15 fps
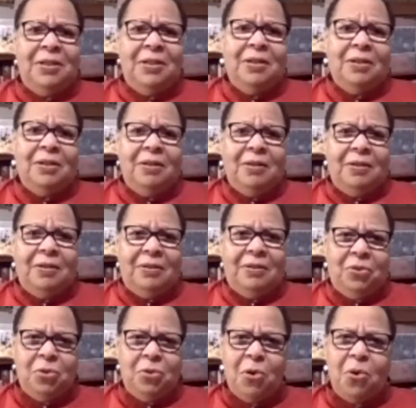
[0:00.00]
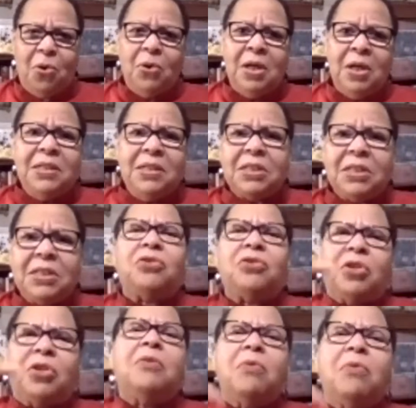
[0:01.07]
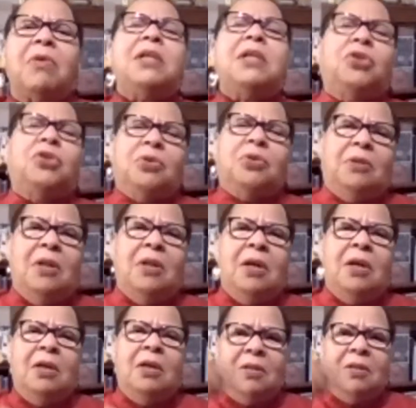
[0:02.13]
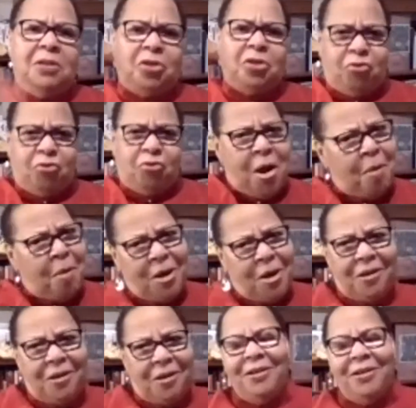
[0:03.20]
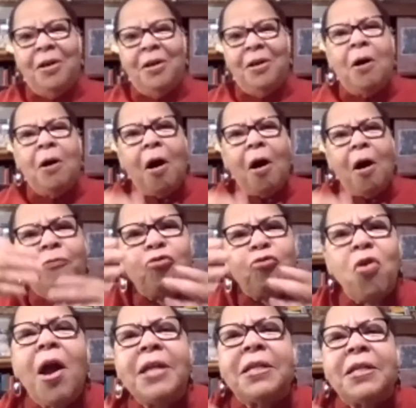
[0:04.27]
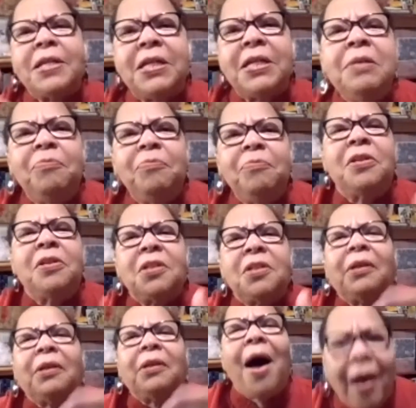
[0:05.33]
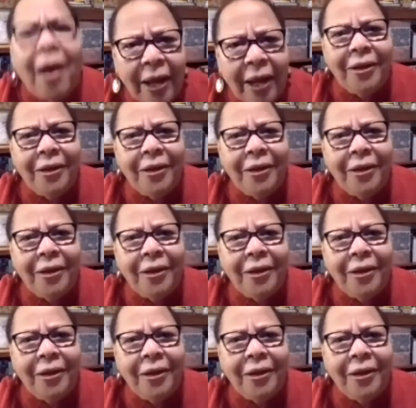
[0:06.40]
You know, this is generational, this trauma of trying to keep this lie.